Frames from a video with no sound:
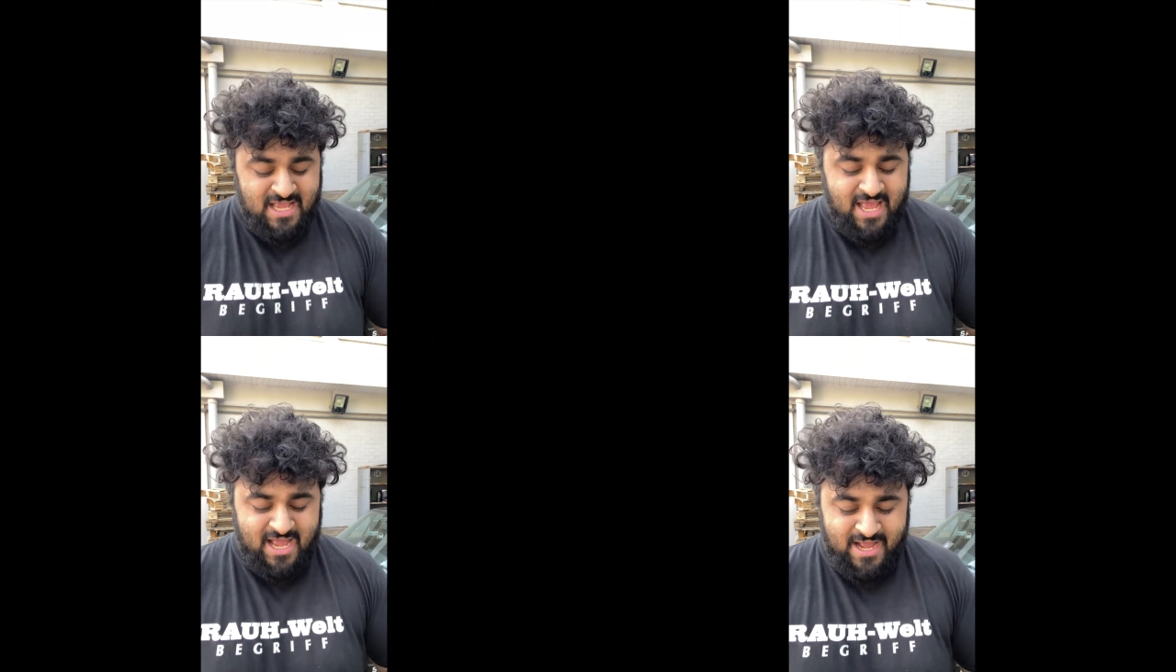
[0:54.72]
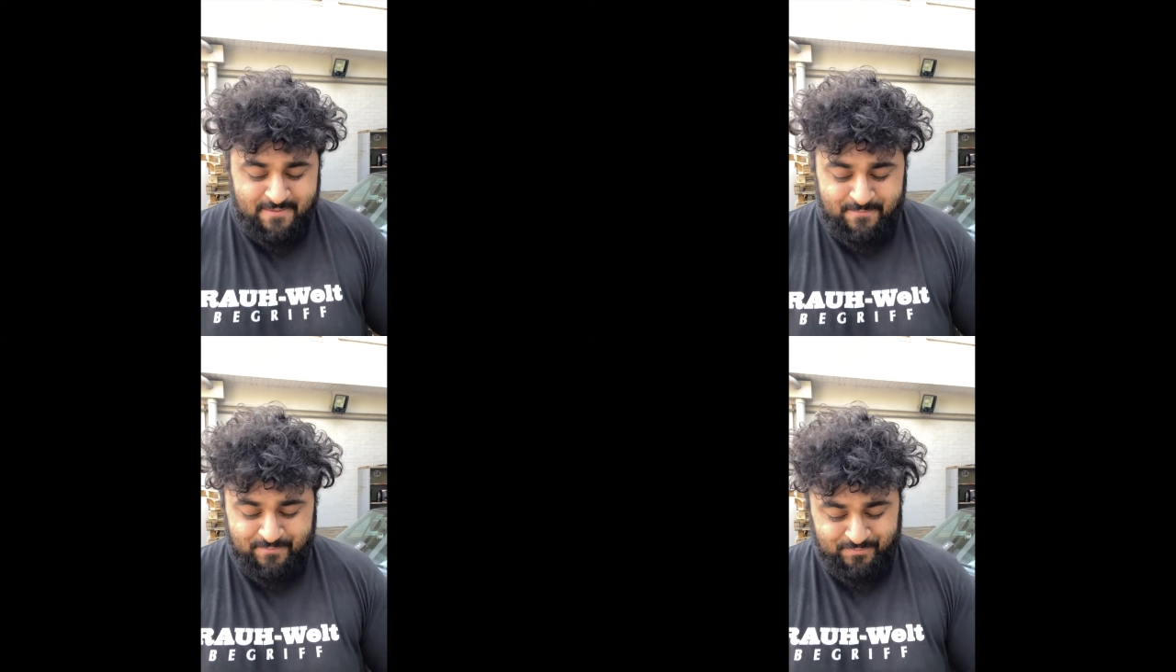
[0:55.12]

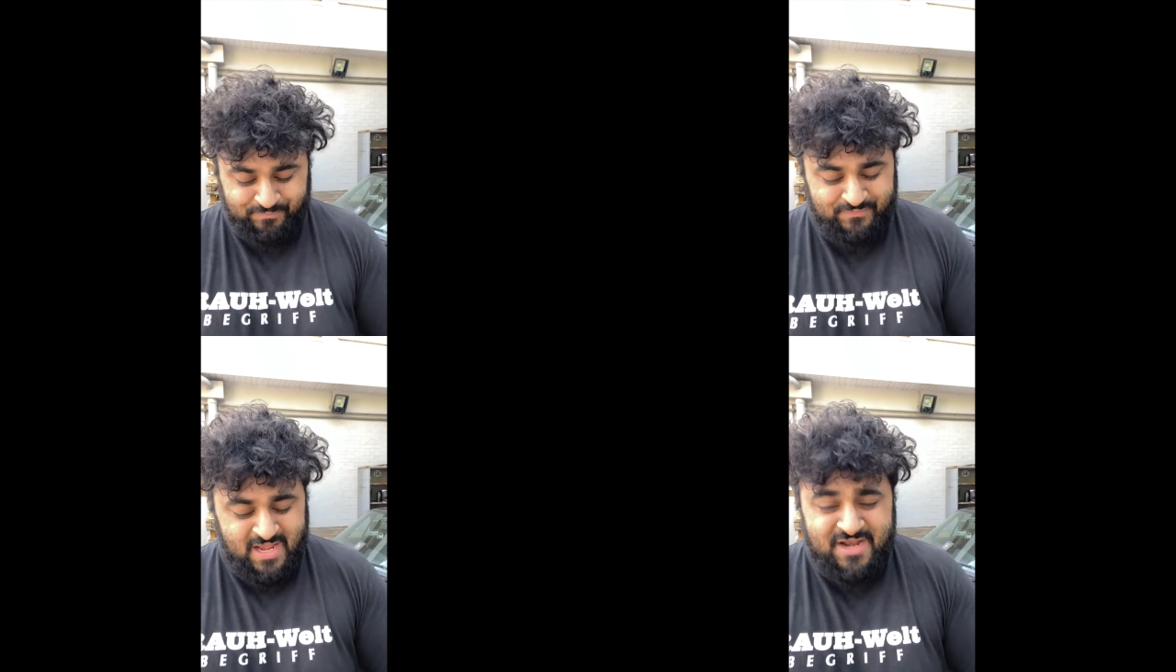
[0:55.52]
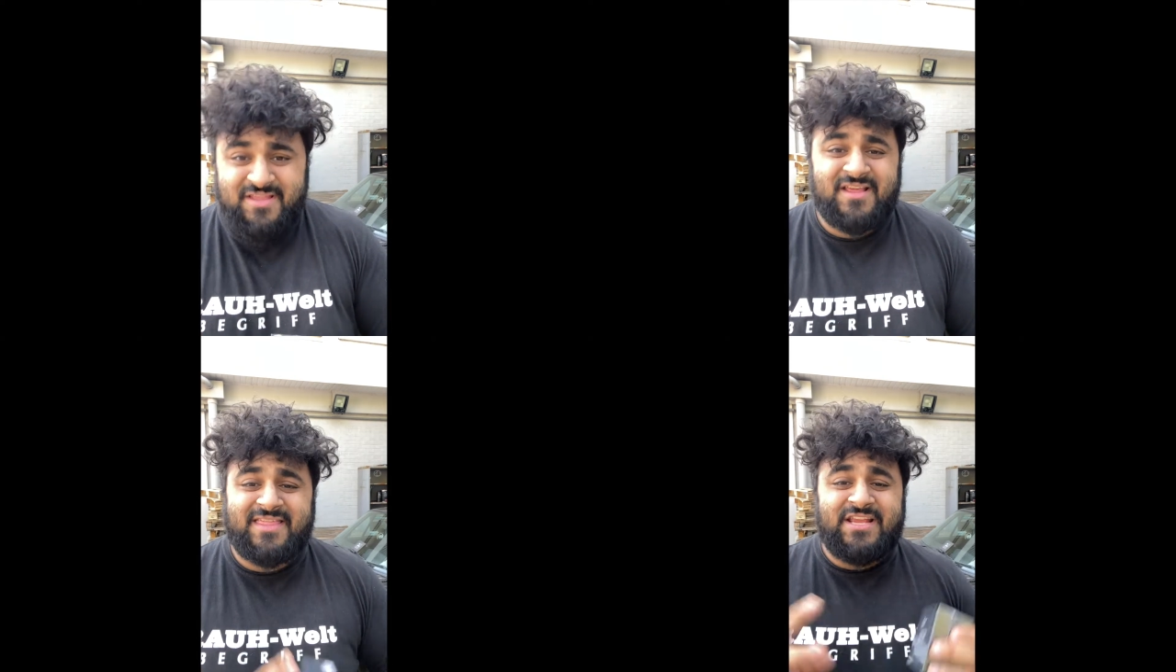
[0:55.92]

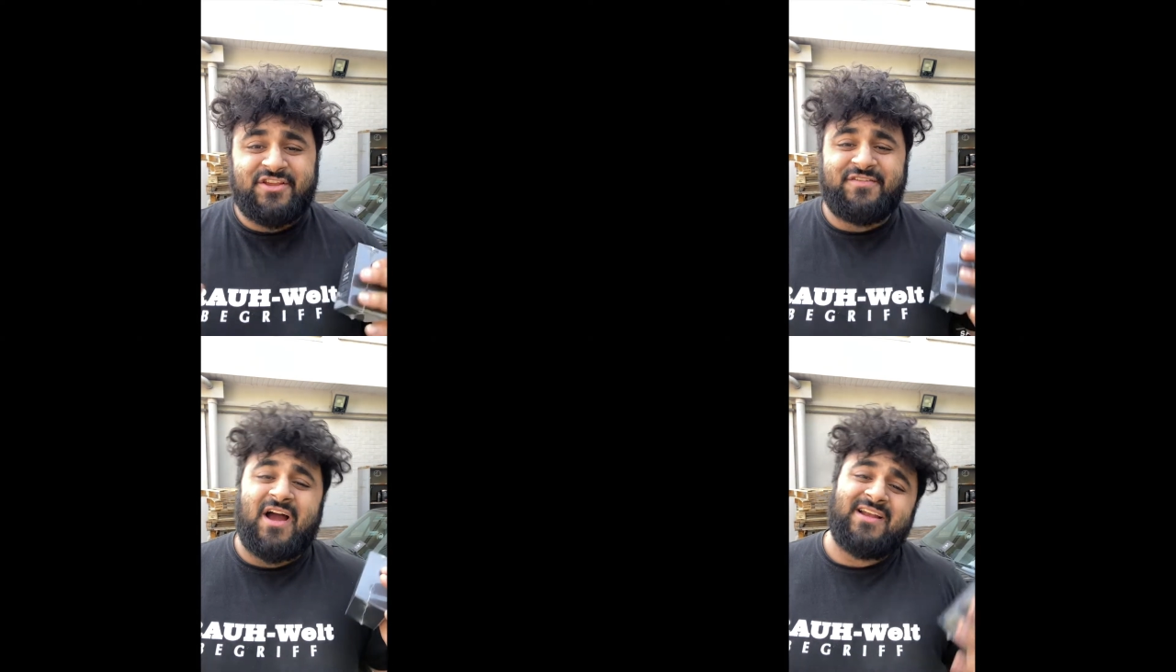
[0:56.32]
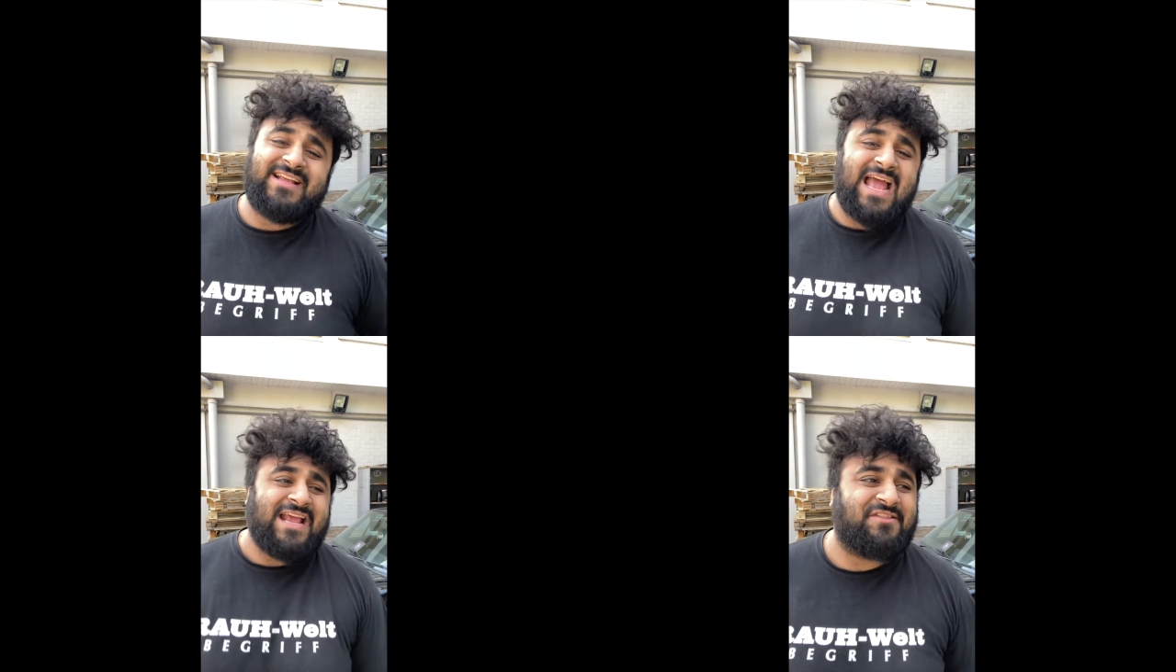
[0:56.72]
Another thing you kind of
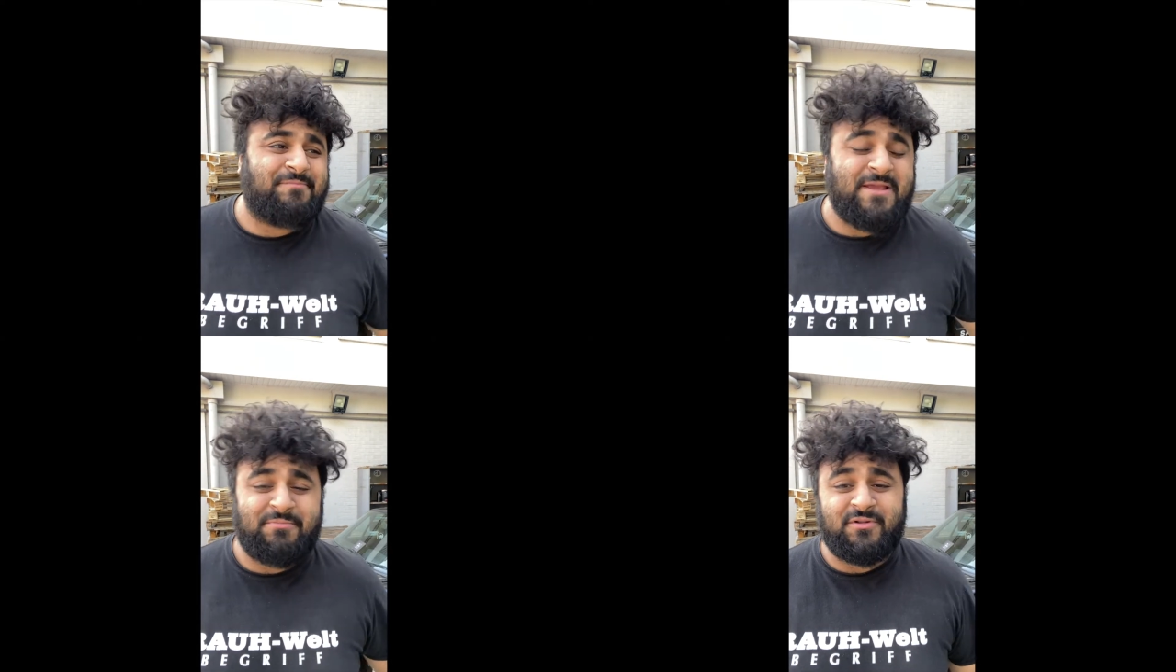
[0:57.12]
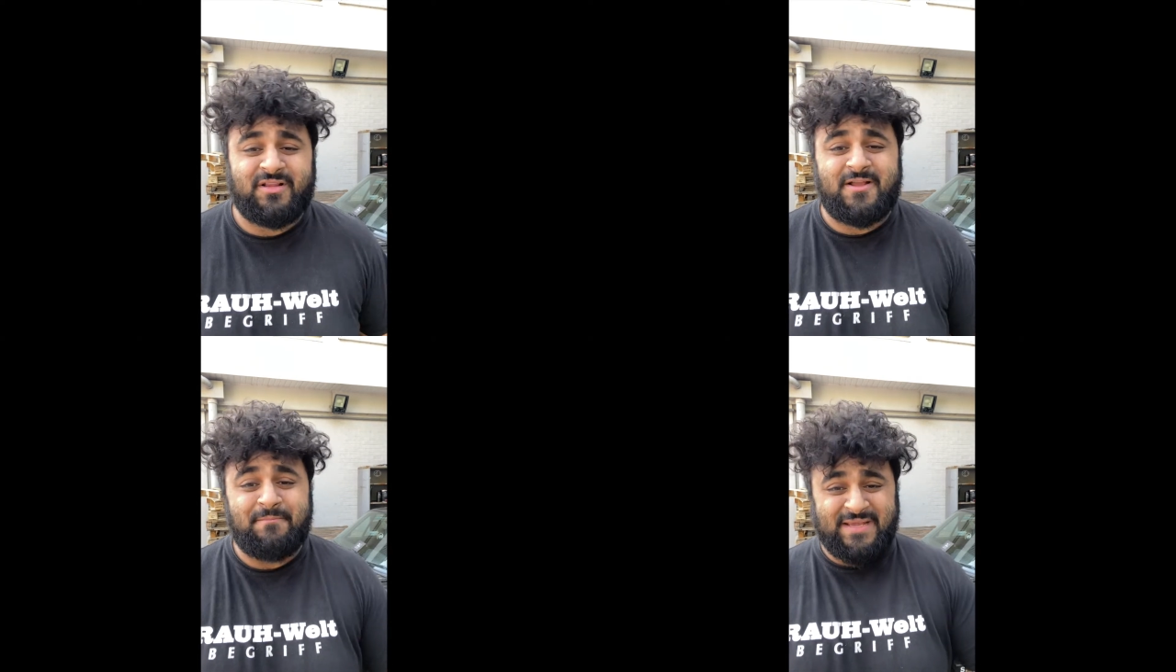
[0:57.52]
get is people
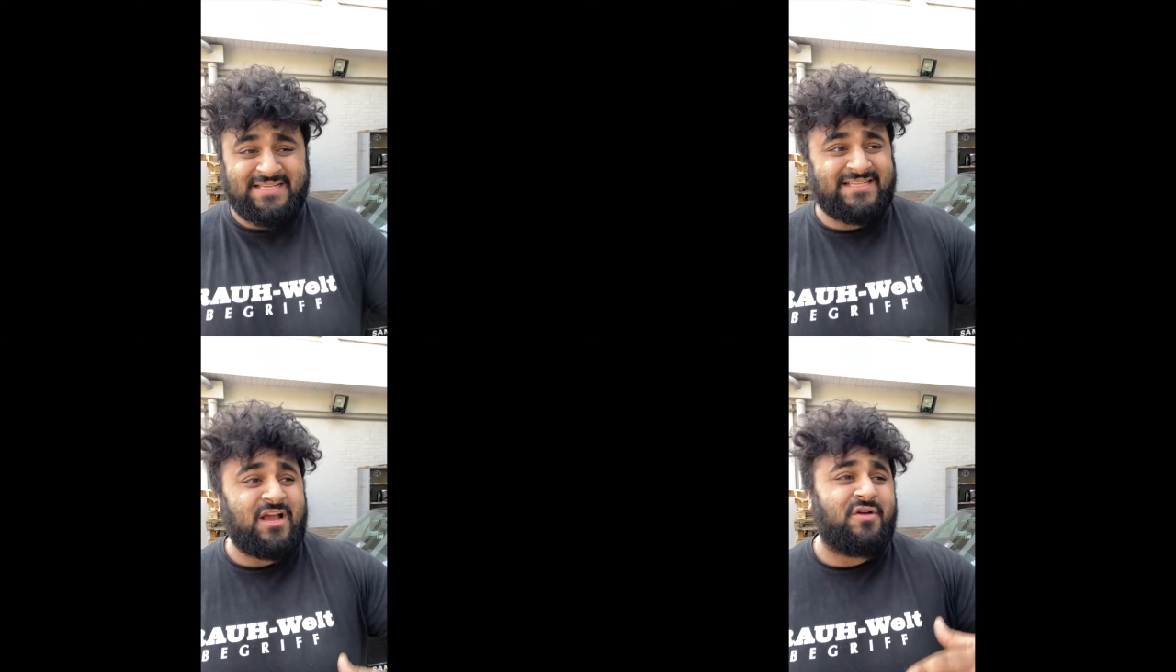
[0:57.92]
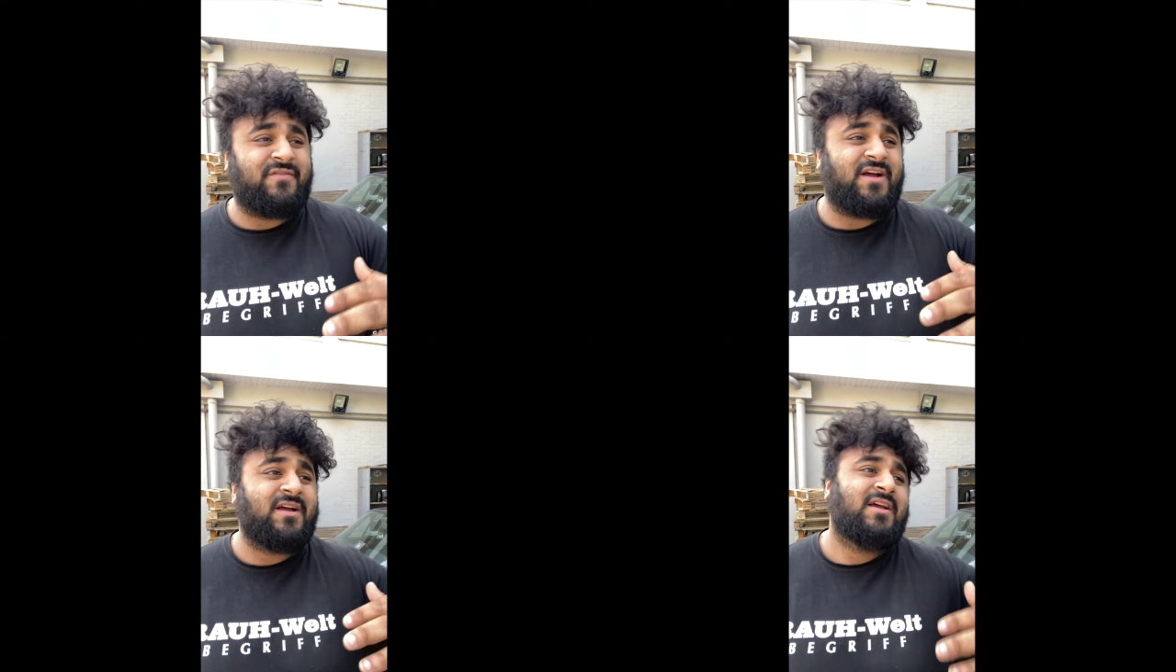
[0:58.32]
competing
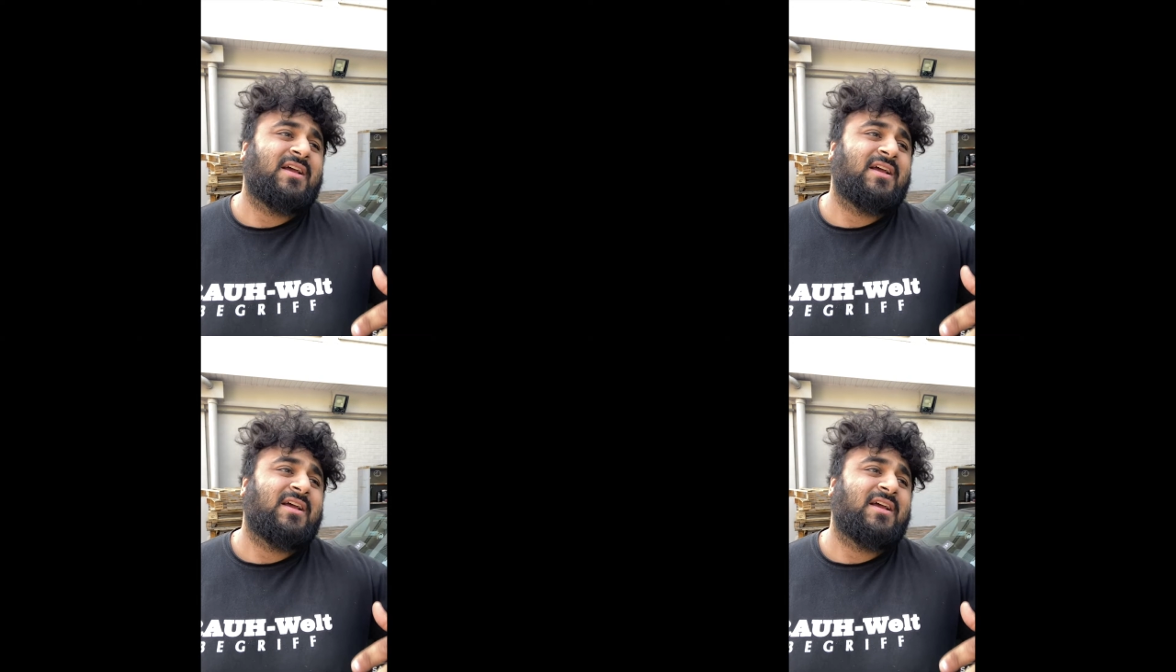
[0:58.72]
over